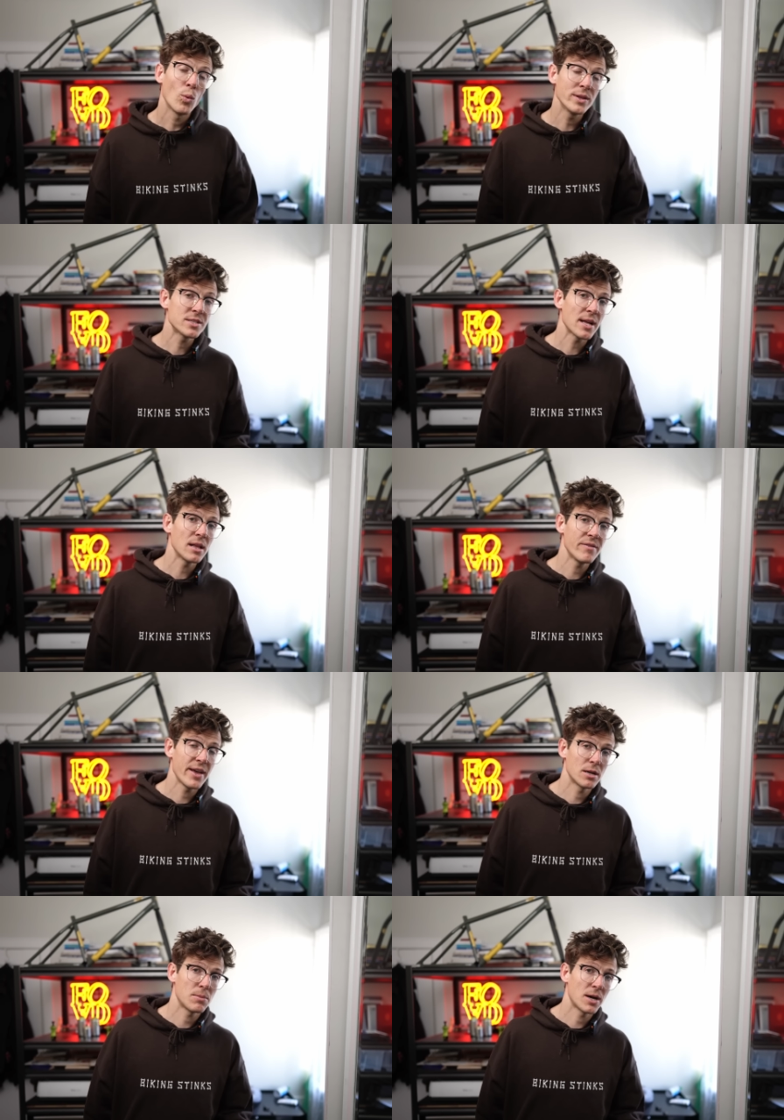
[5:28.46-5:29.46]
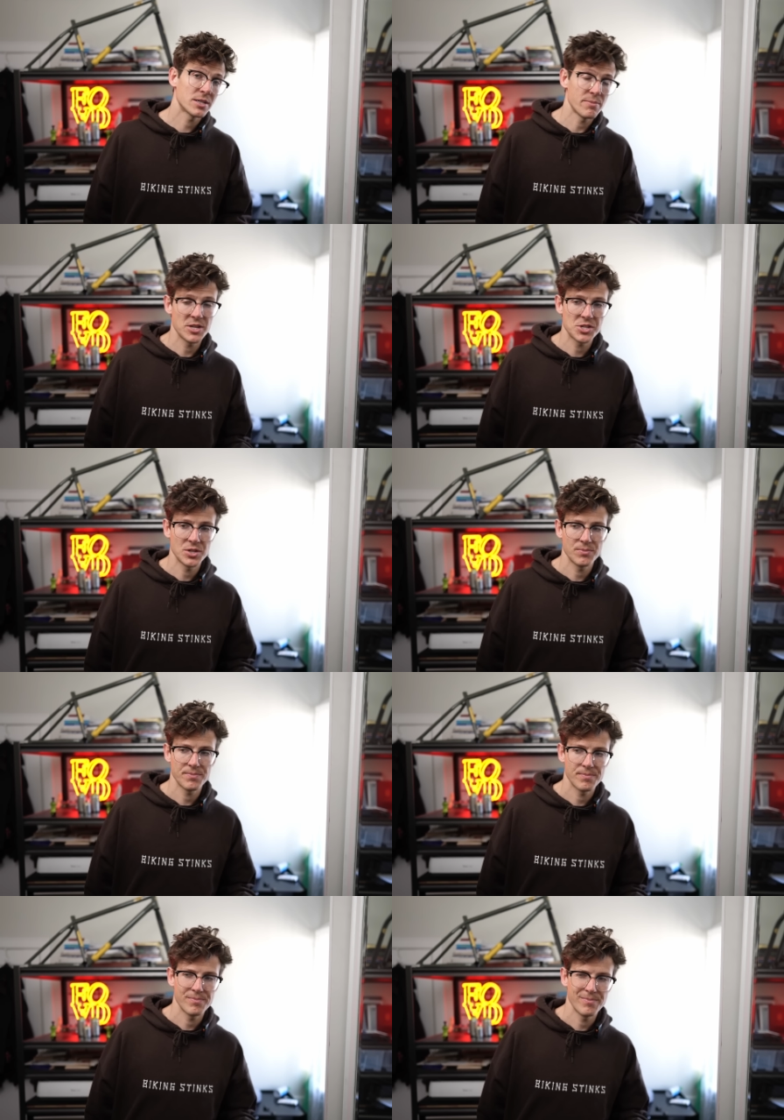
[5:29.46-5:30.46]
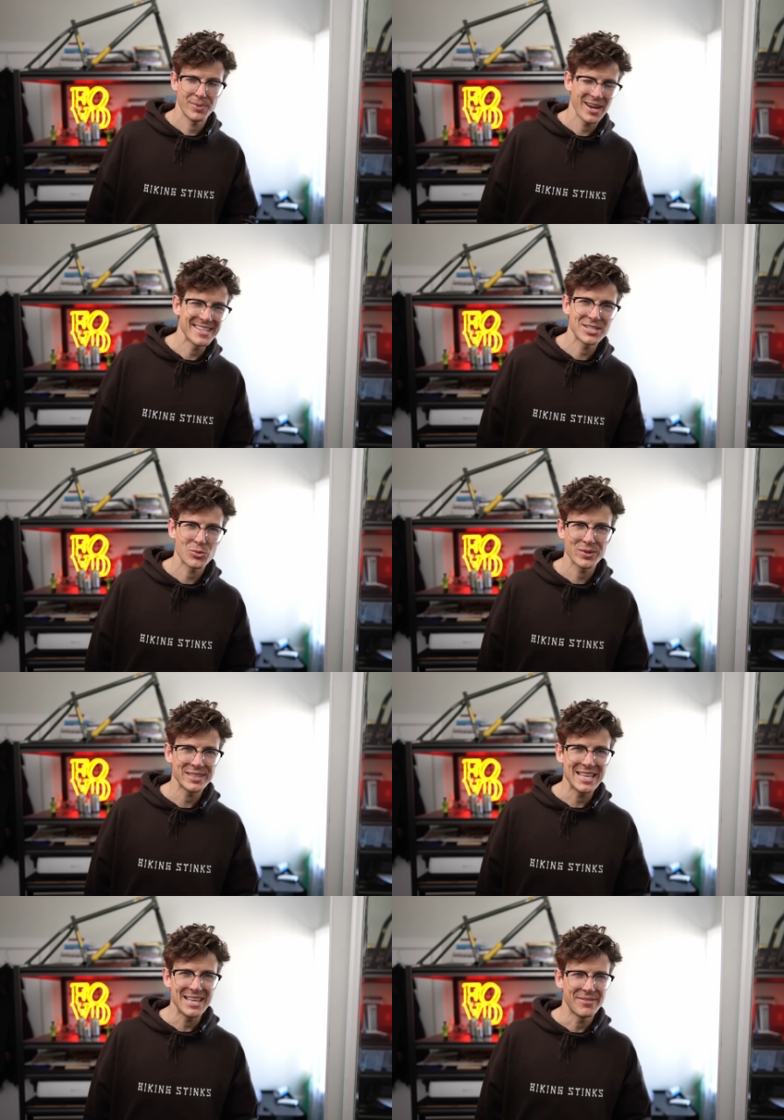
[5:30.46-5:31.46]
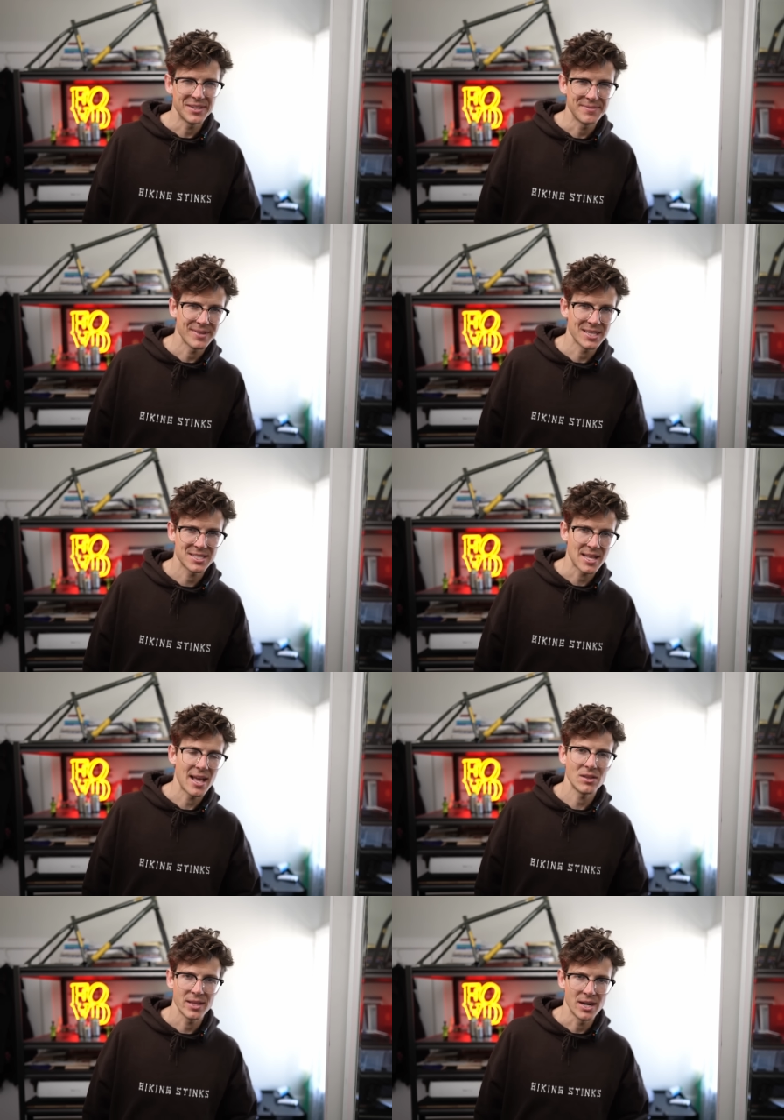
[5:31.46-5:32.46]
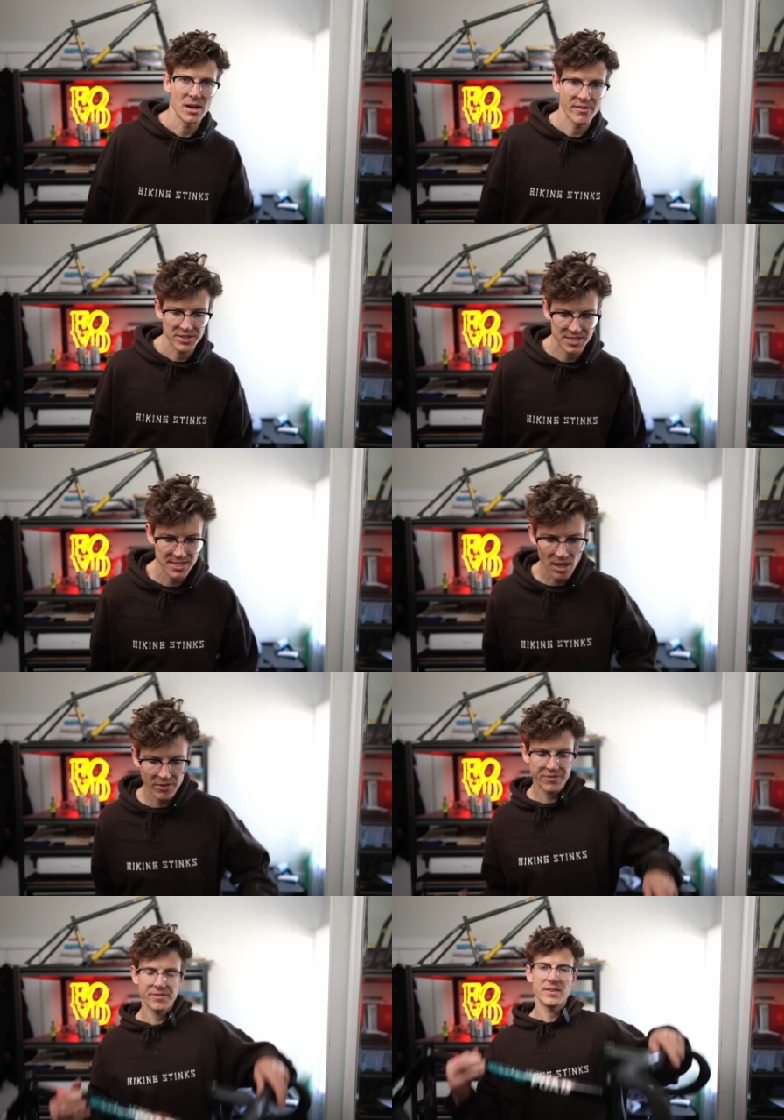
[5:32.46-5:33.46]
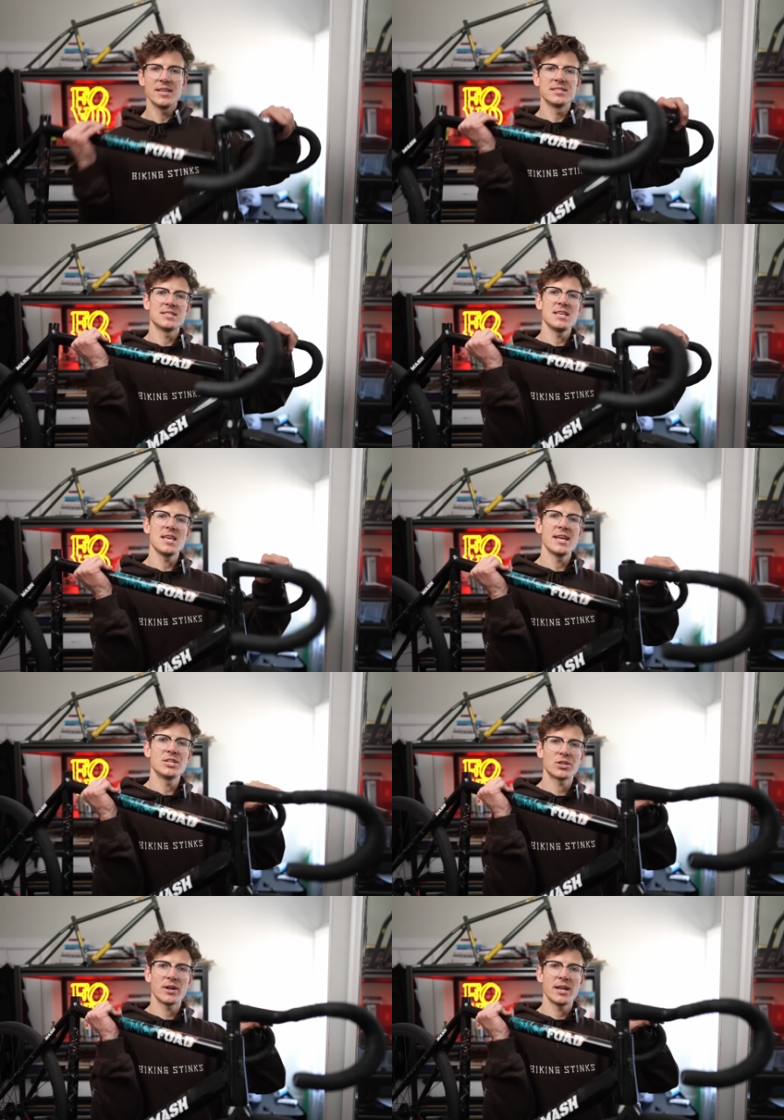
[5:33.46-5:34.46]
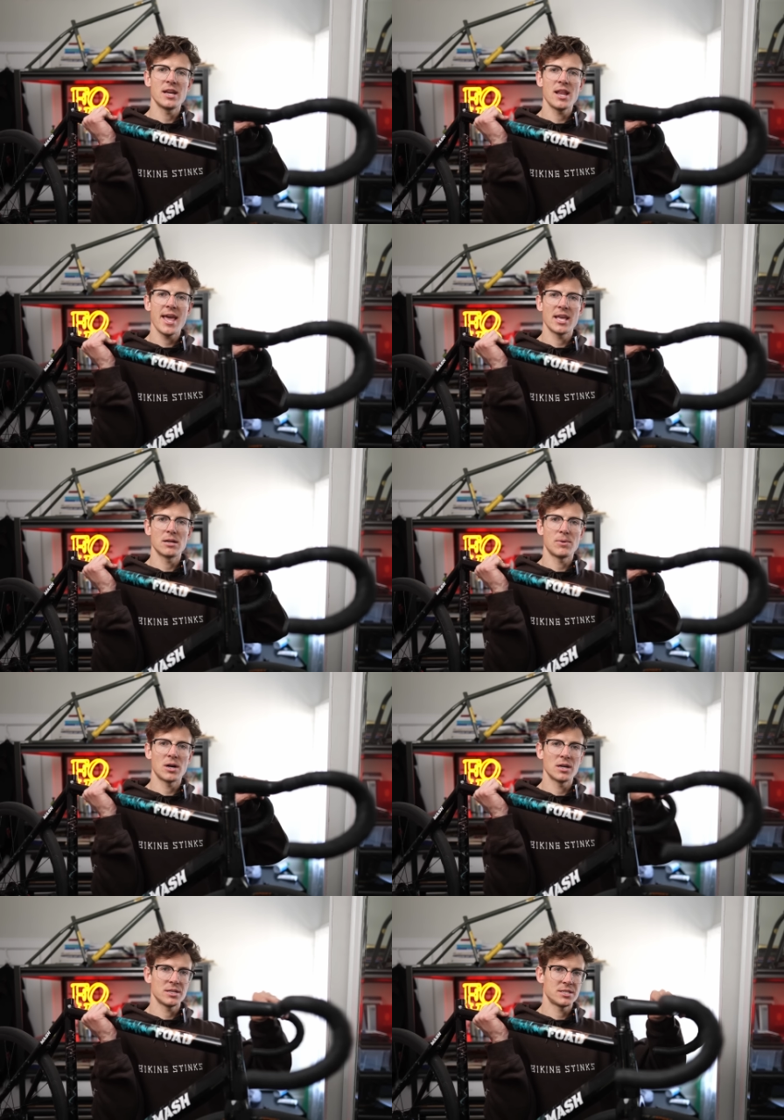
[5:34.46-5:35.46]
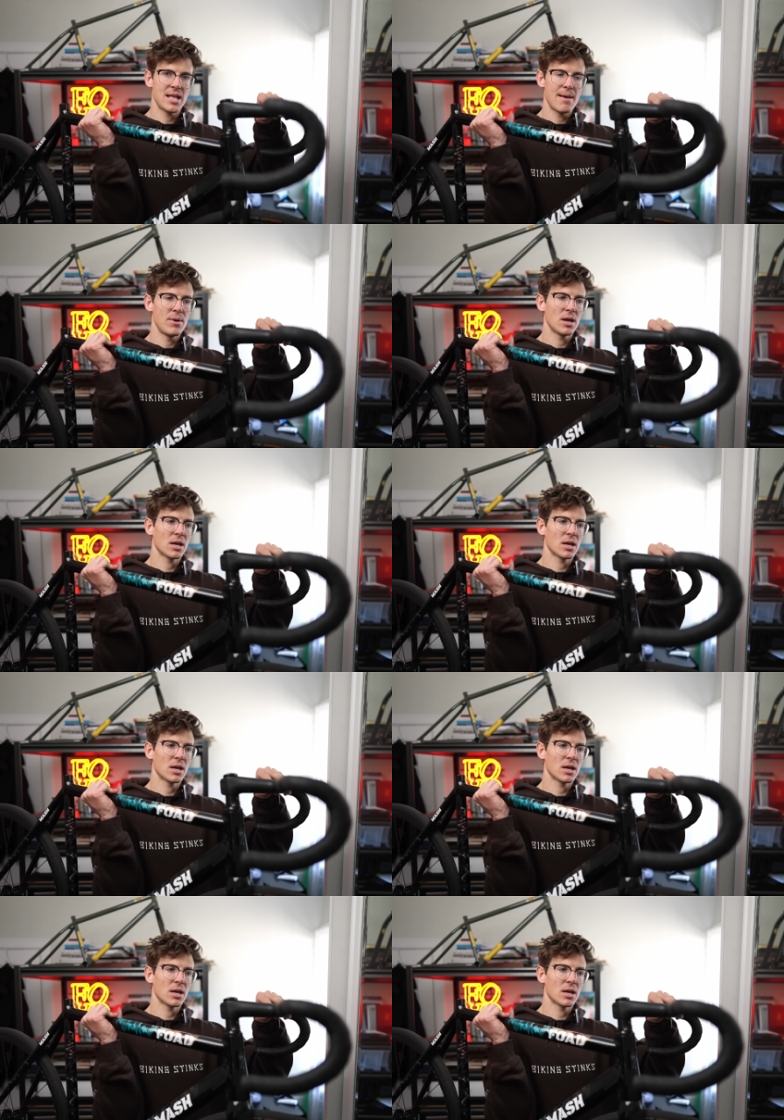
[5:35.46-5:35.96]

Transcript: One style of handlebar to mention, but isn't really even a style in and of itself, is the integrated handlebar stem